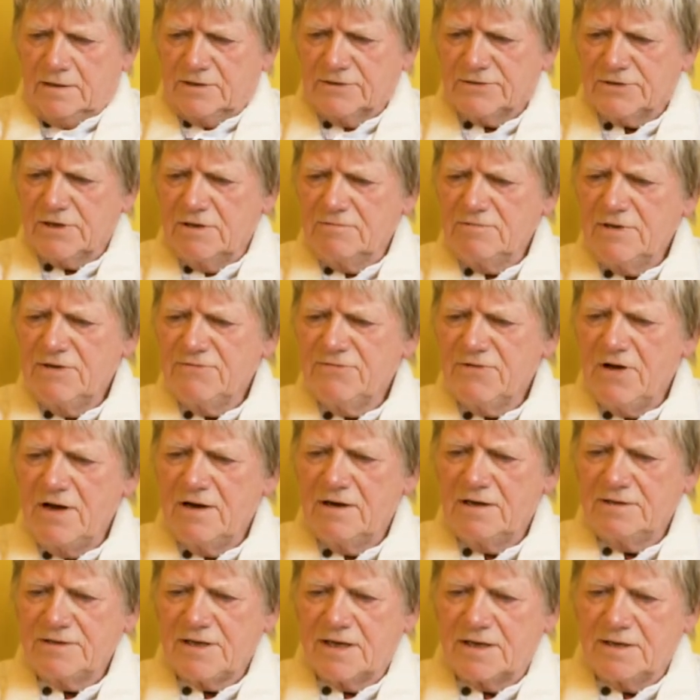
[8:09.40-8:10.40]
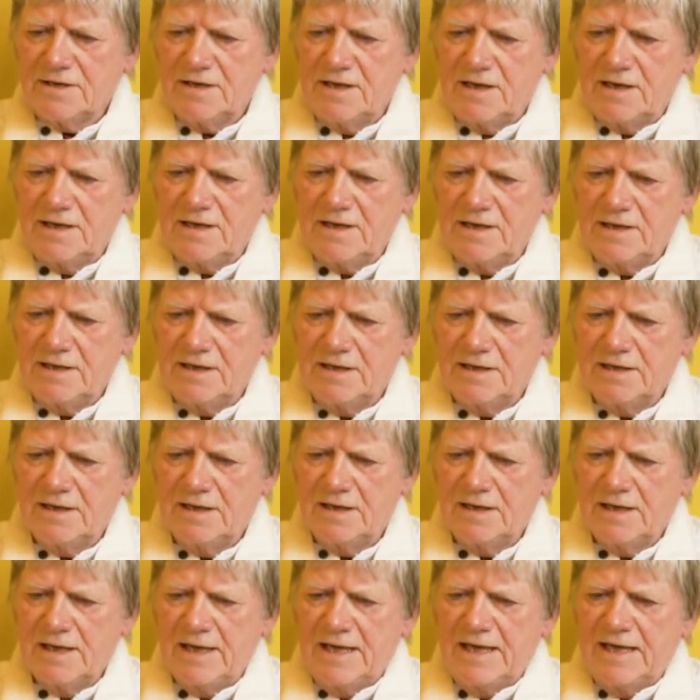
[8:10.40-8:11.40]
nirvana,
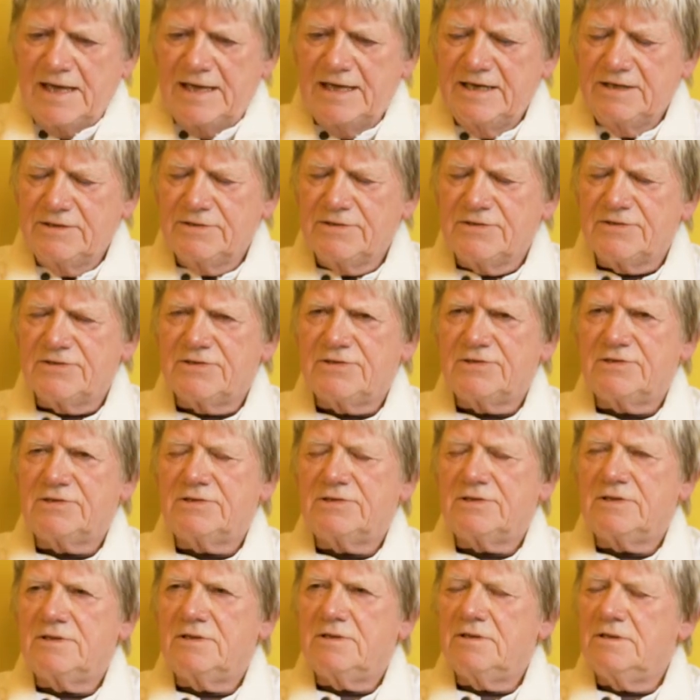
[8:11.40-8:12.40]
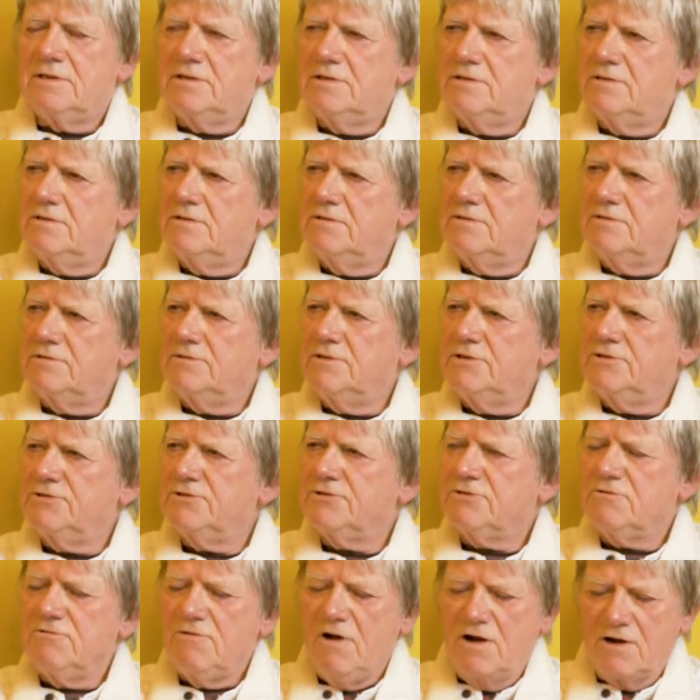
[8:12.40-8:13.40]
it's
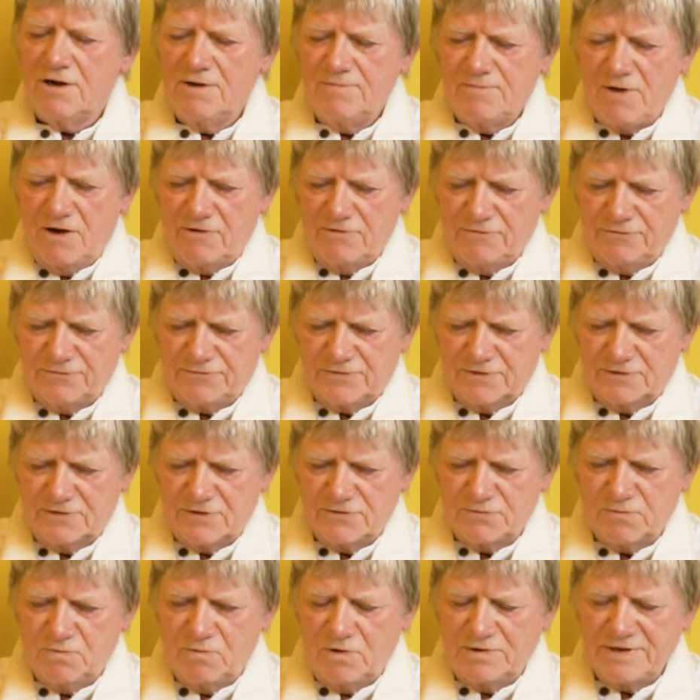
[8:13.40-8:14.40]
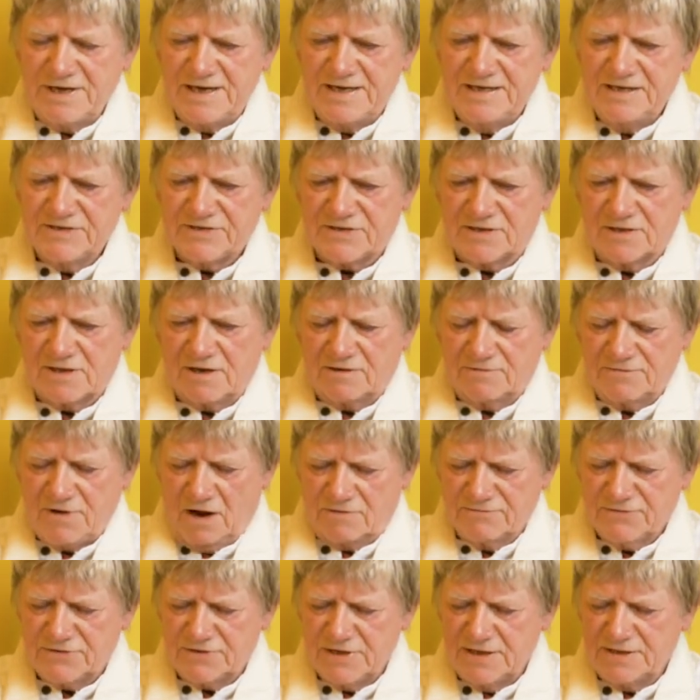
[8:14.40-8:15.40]
described often as what it isn't.
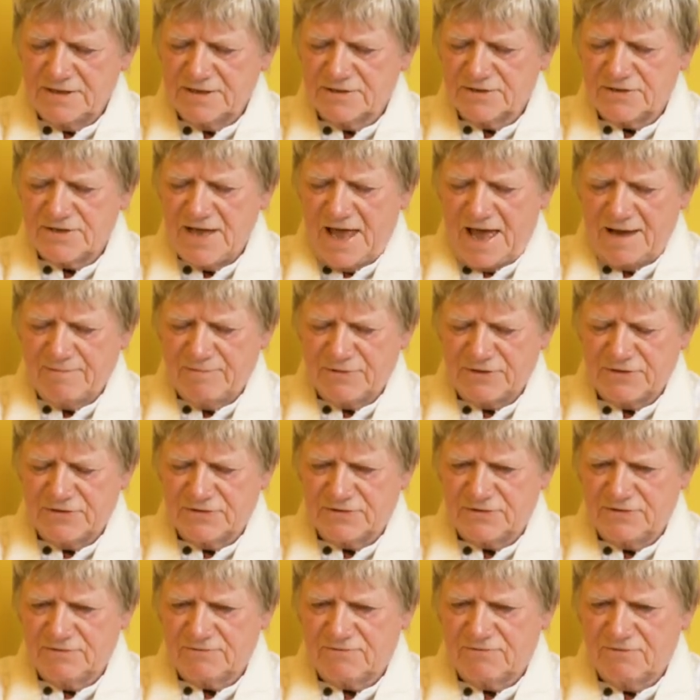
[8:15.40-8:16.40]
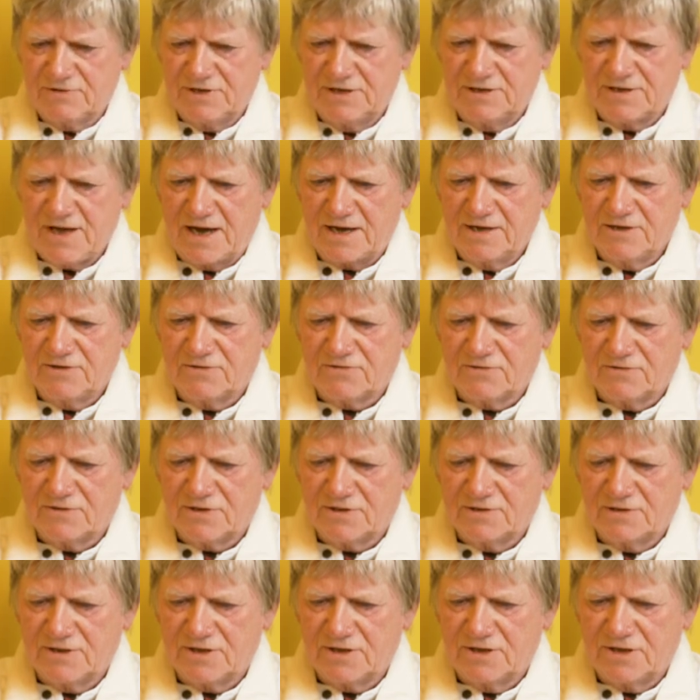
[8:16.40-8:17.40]
I've said it's the absence of greed, hatred
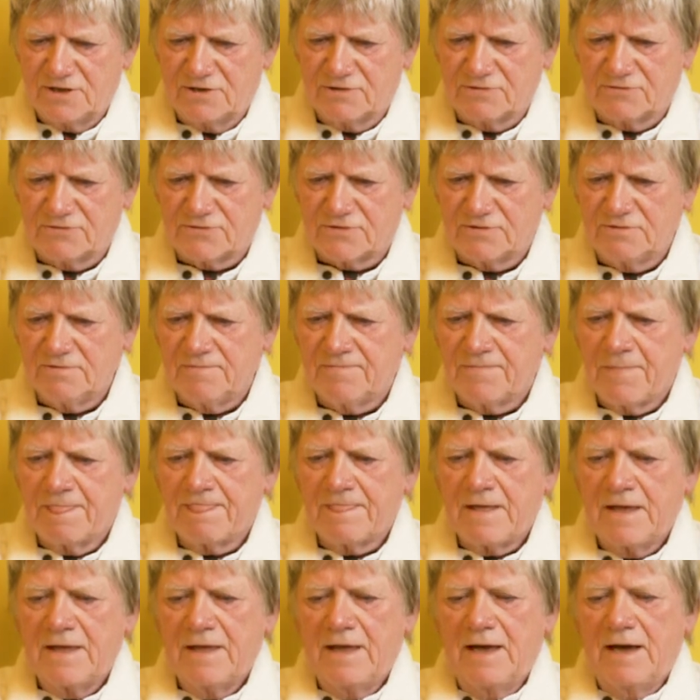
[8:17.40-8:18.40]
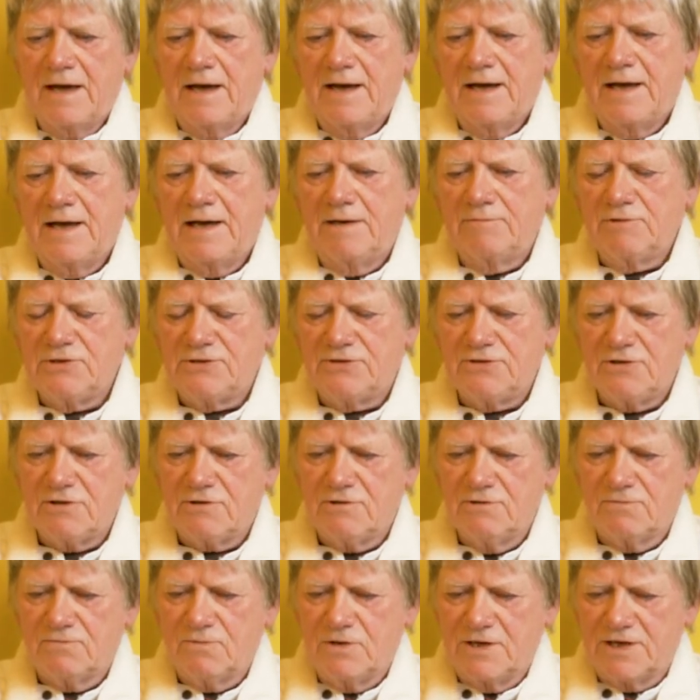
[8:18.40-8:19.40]
and delusion, which is a
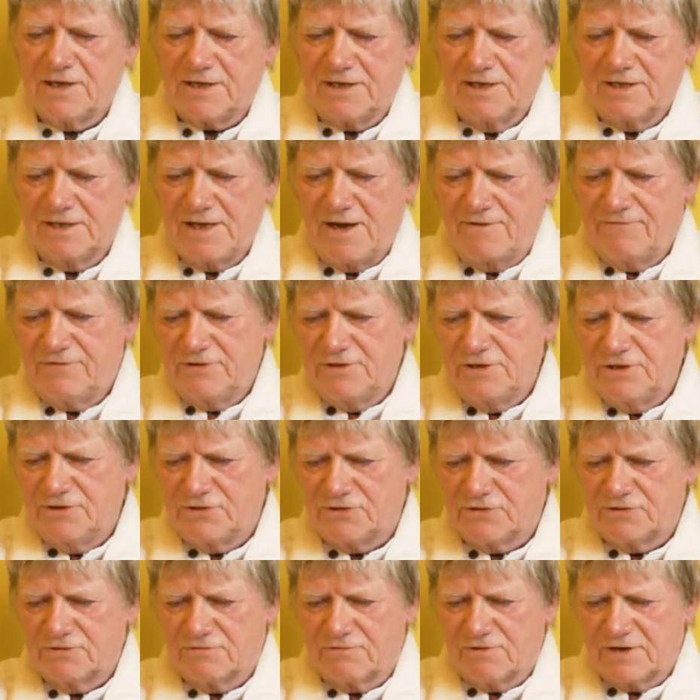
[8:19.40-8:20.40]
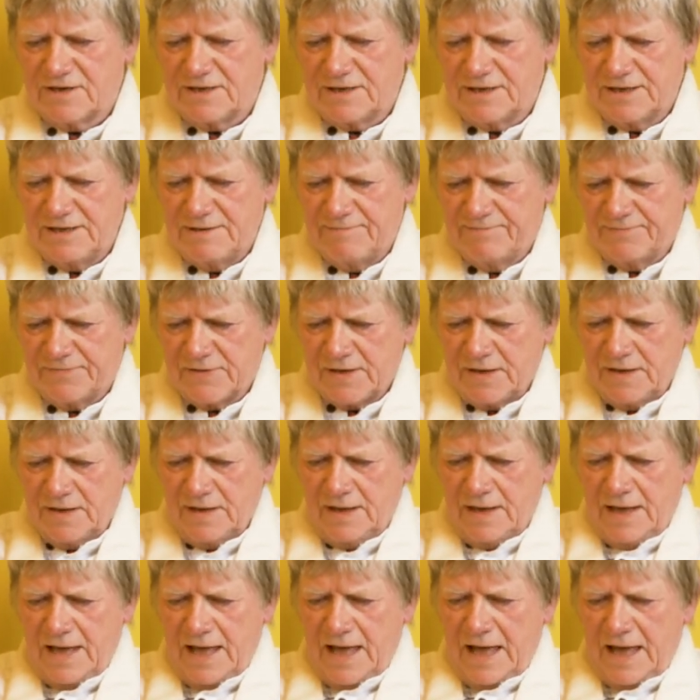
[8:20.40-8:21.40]
good working definition really.
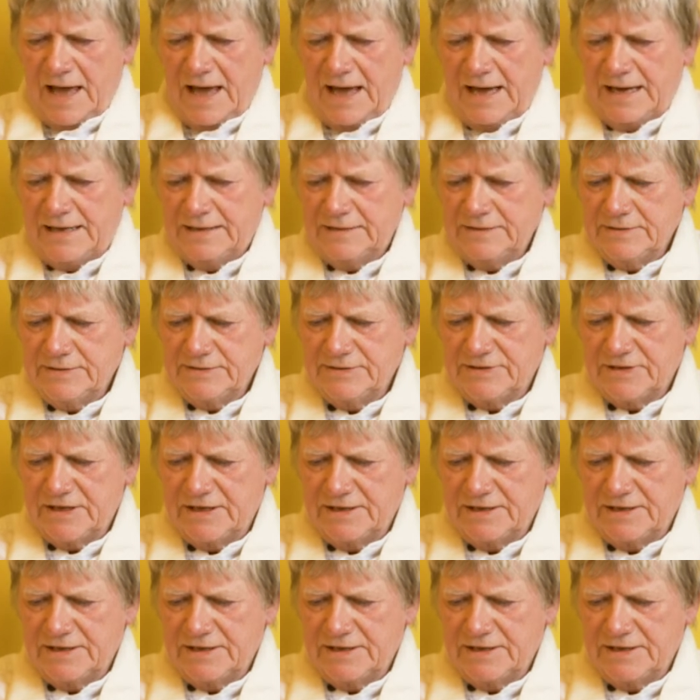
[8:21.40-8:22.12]
And